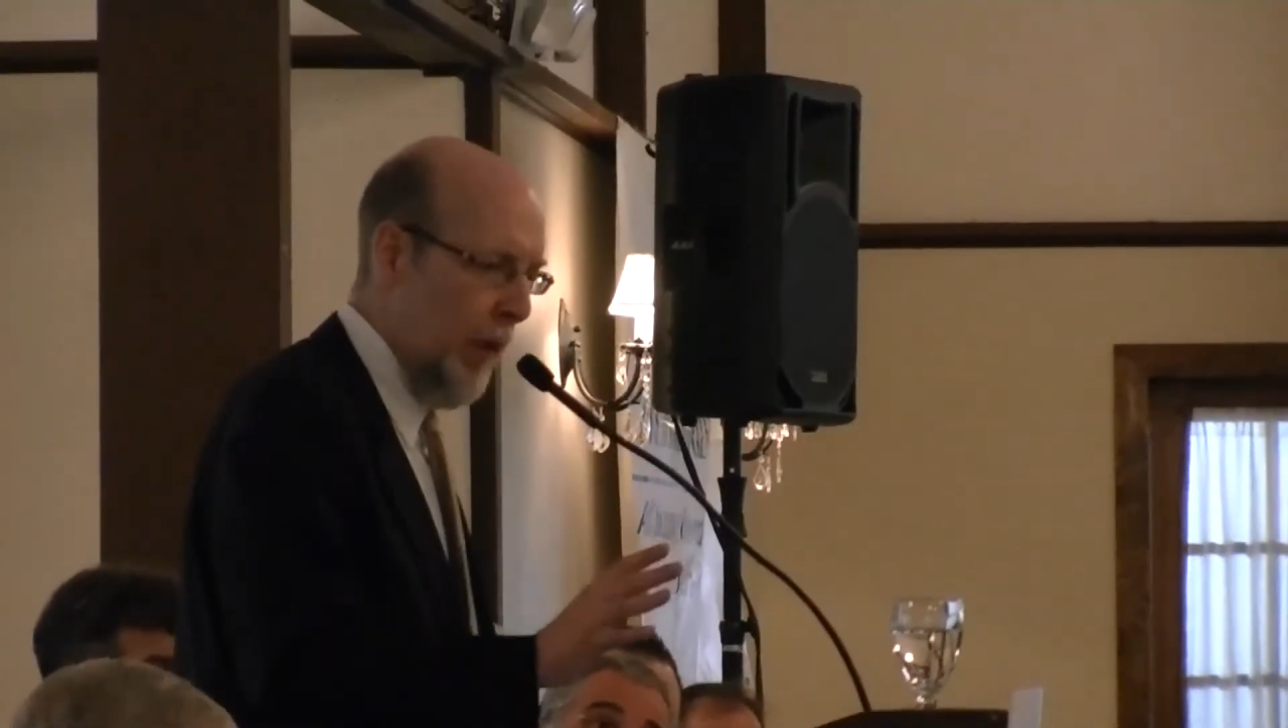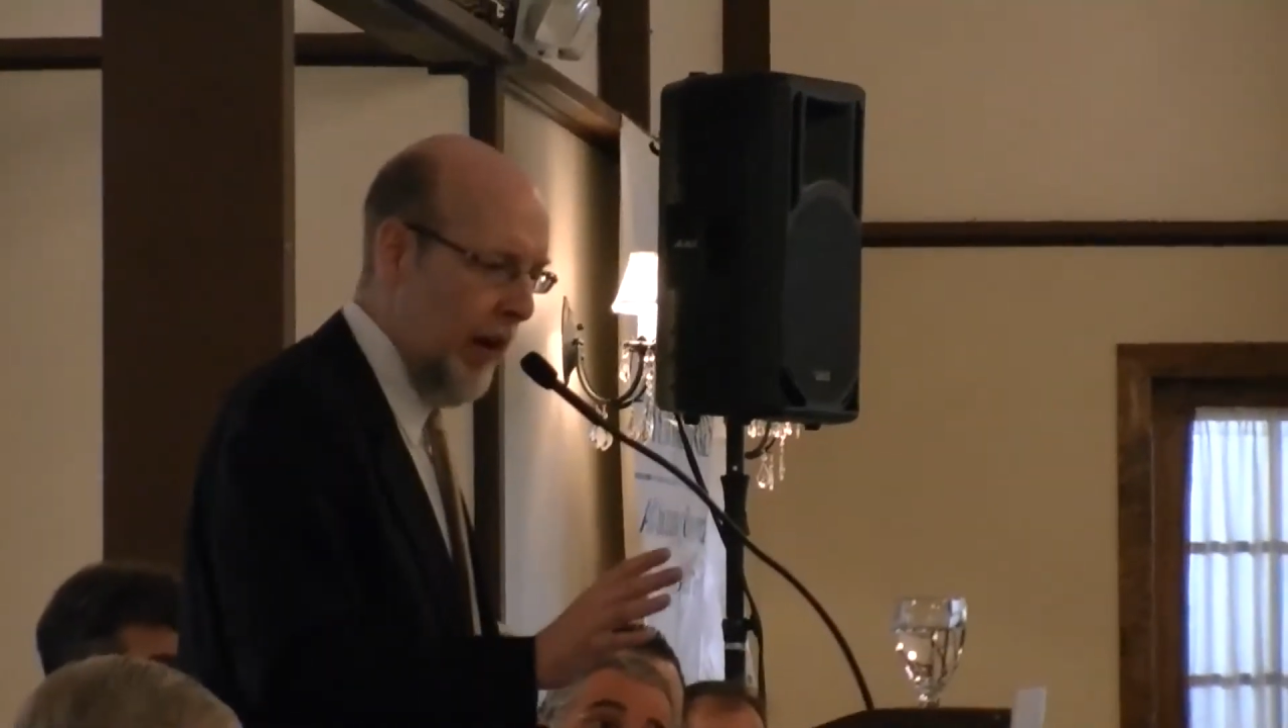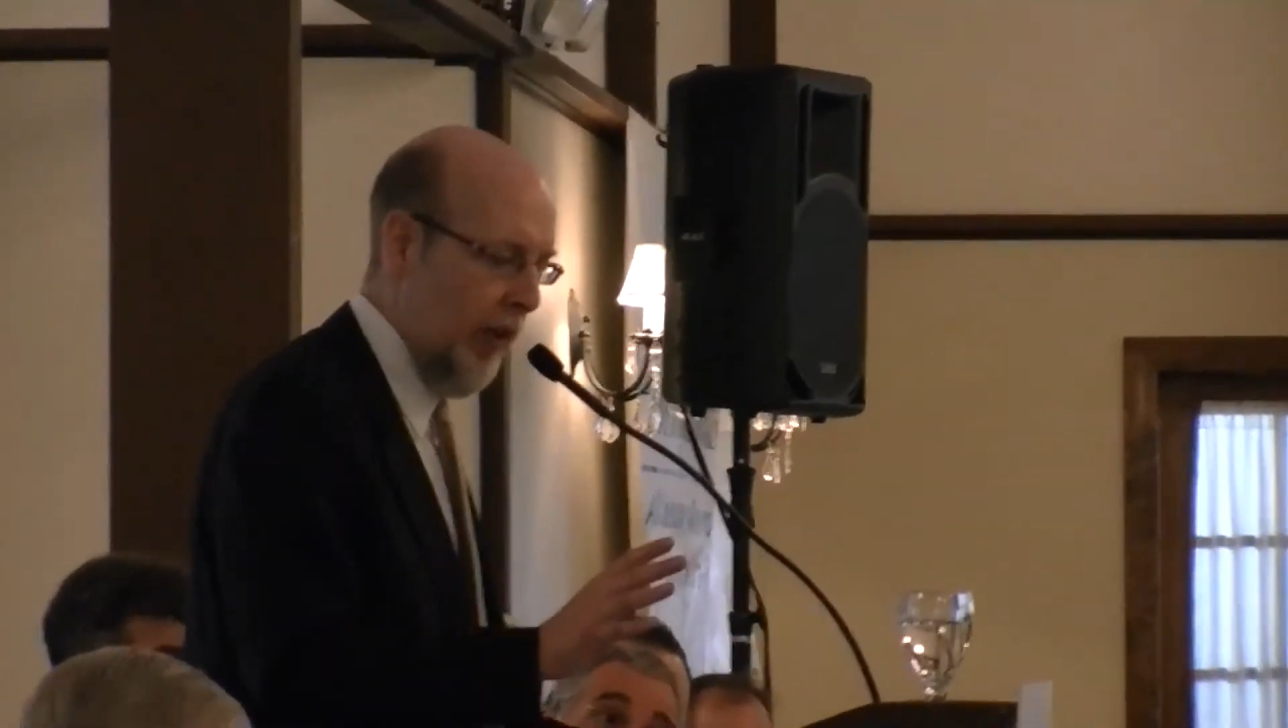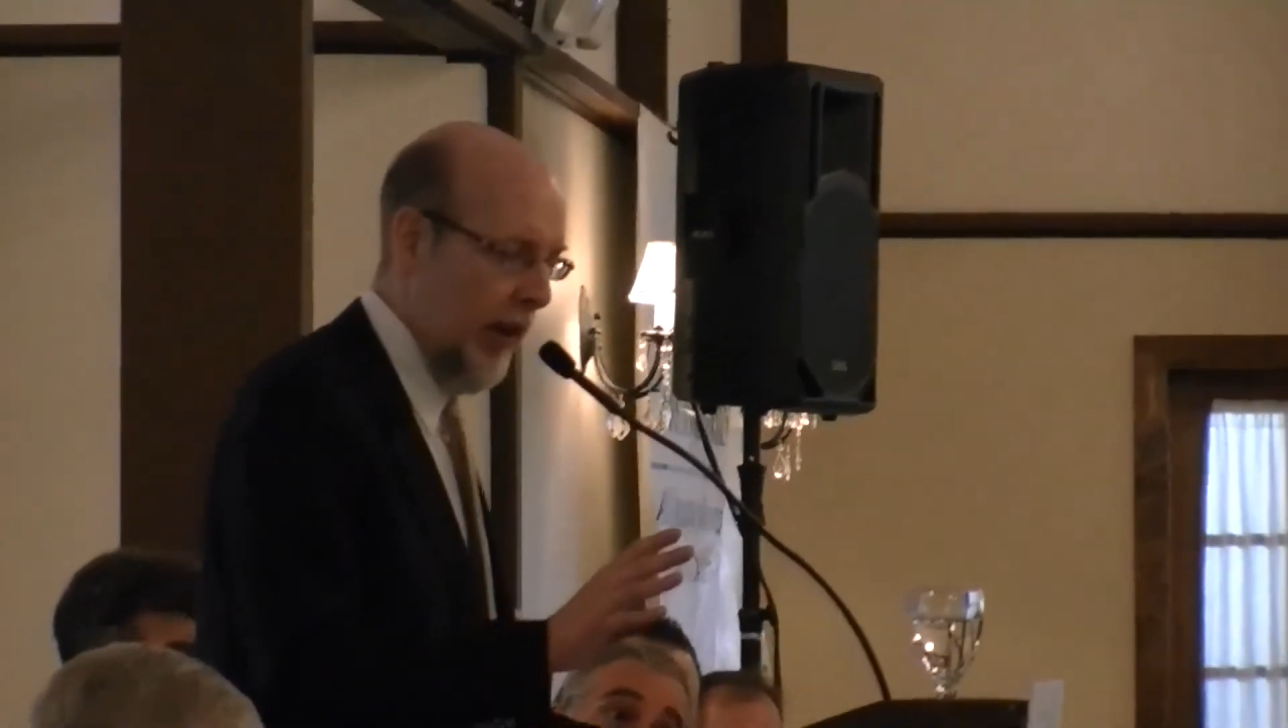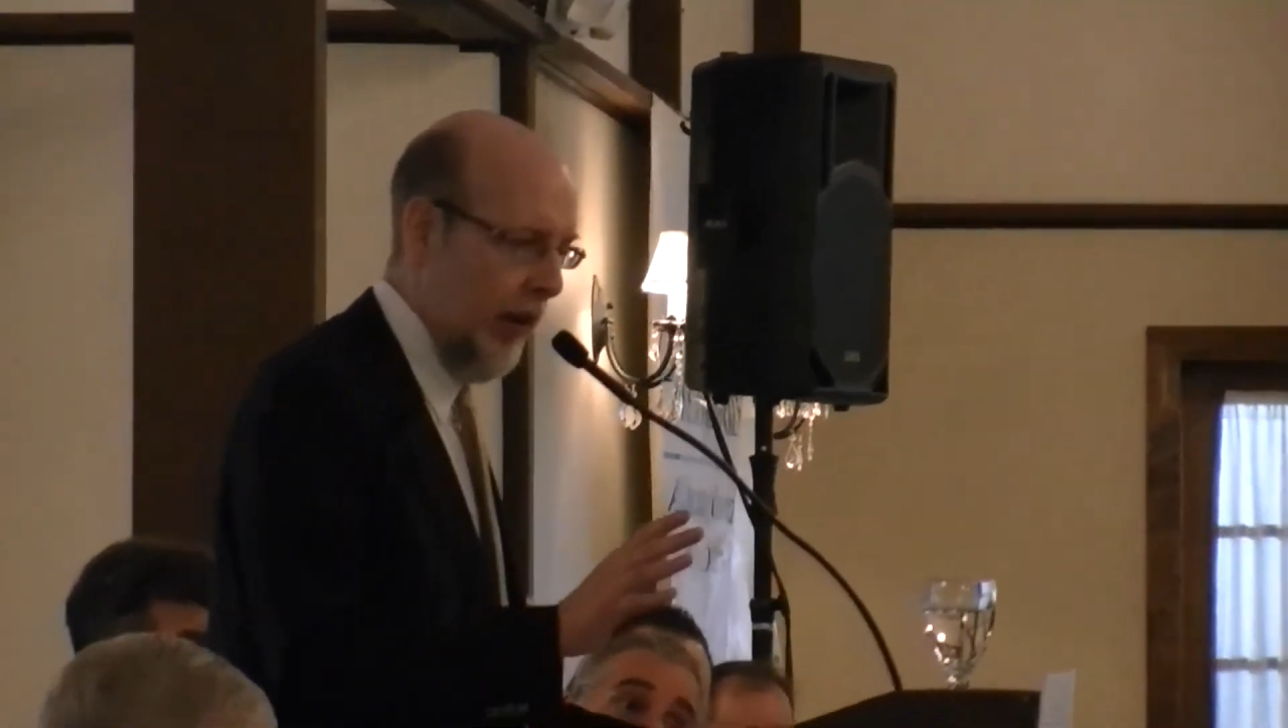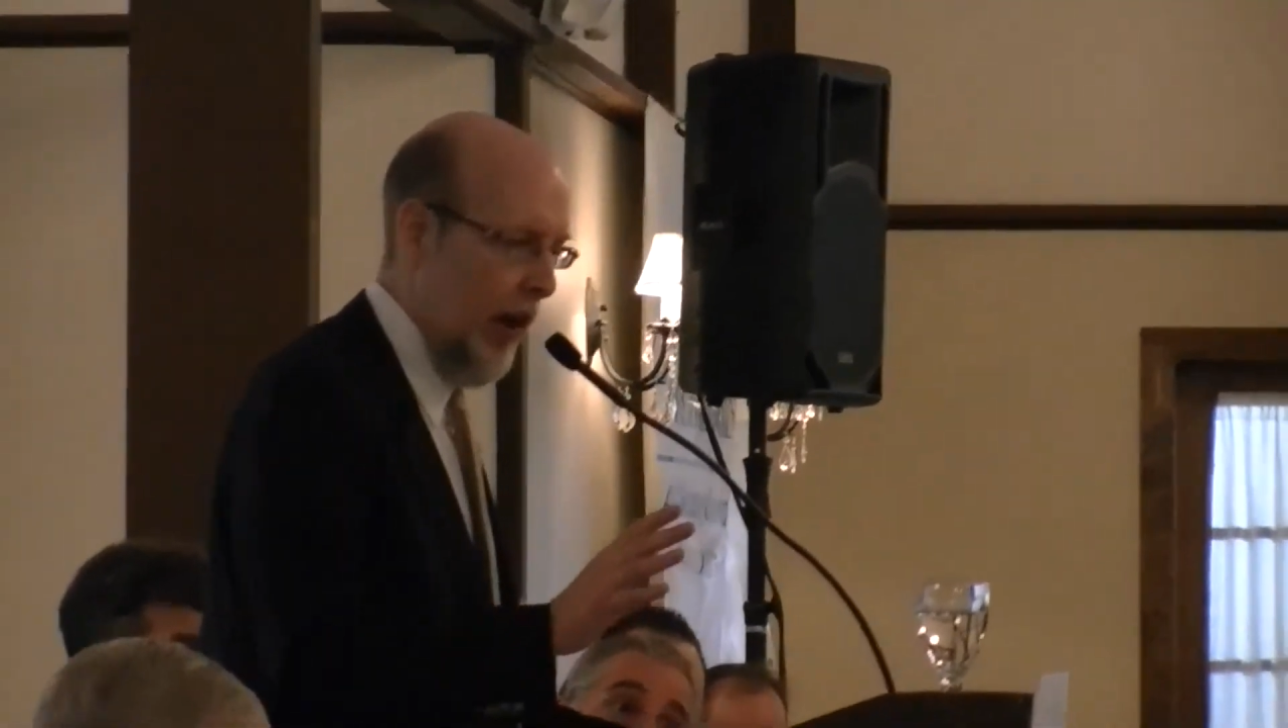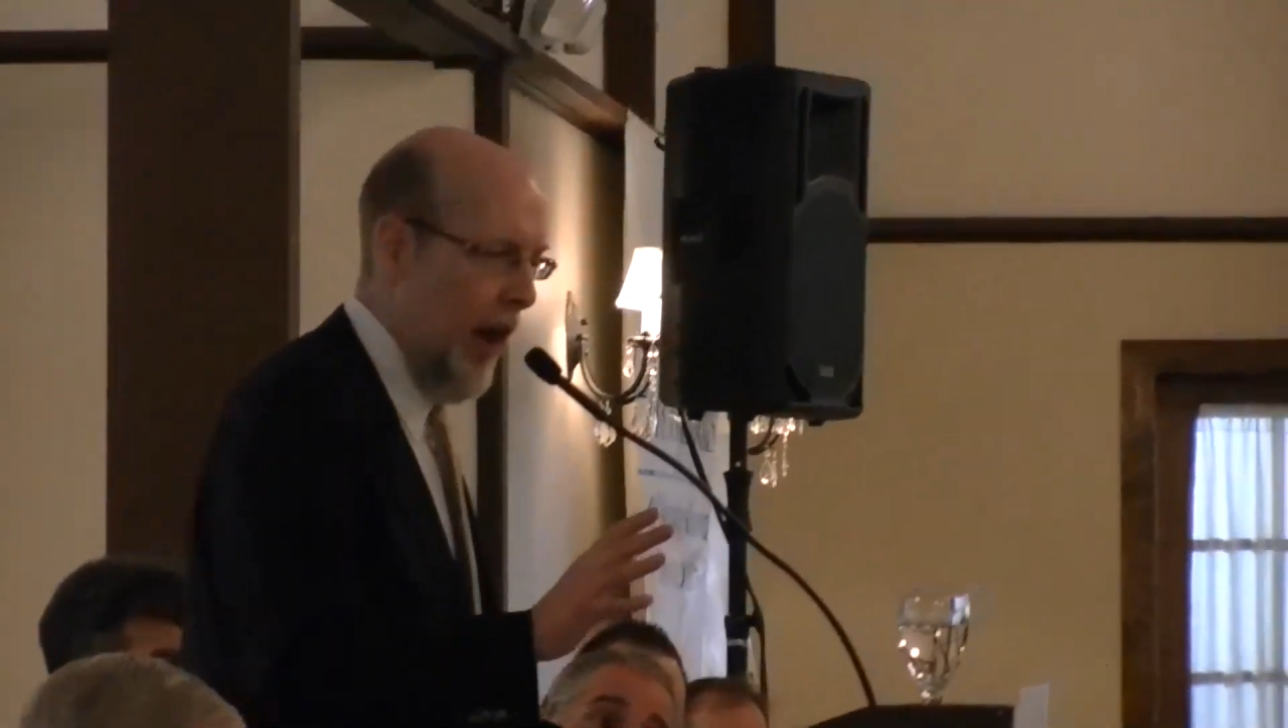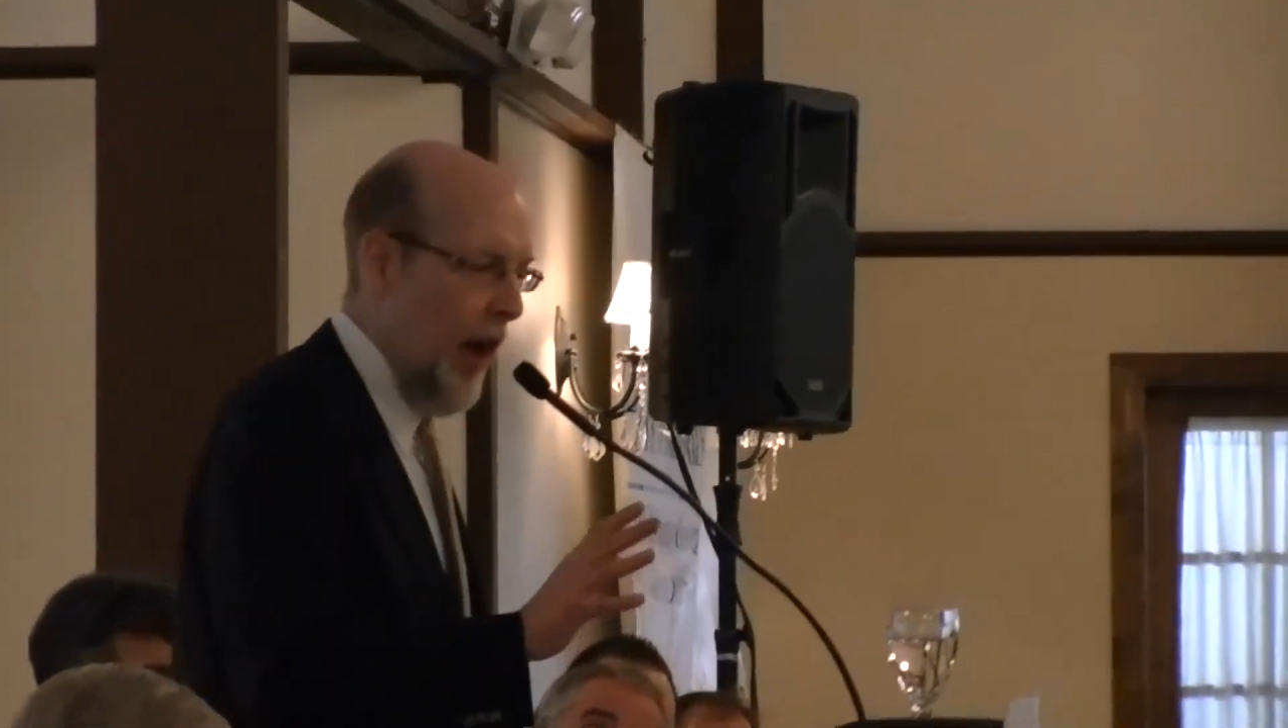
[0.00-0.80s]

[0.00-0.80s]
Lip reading: precedent.